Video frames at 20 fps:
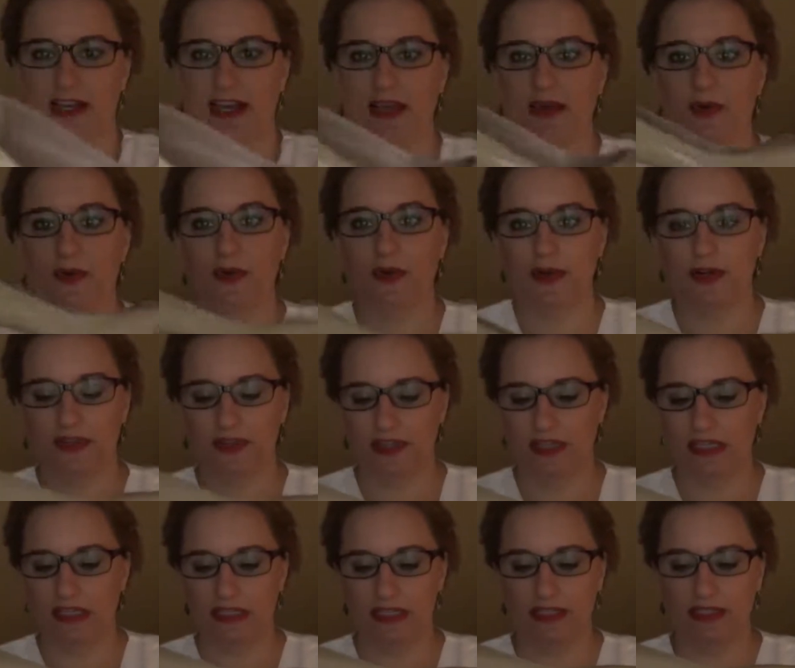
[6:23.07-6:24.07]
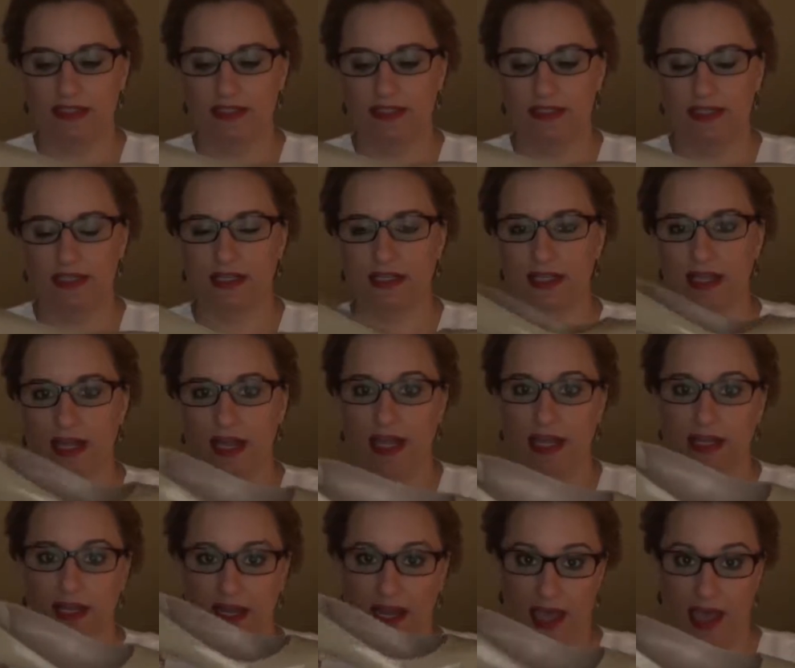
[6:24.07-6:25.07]
and I ordered these in an
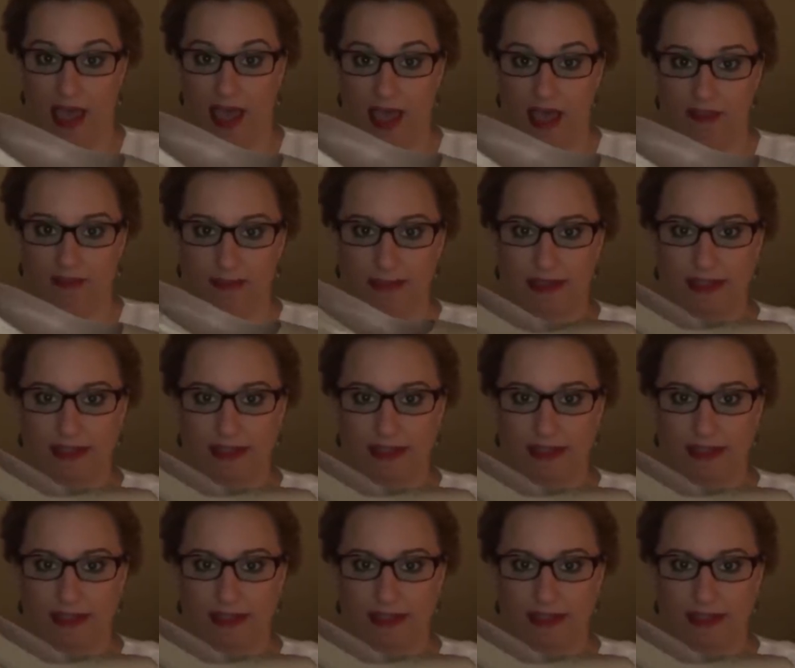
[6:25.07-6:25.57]
8.5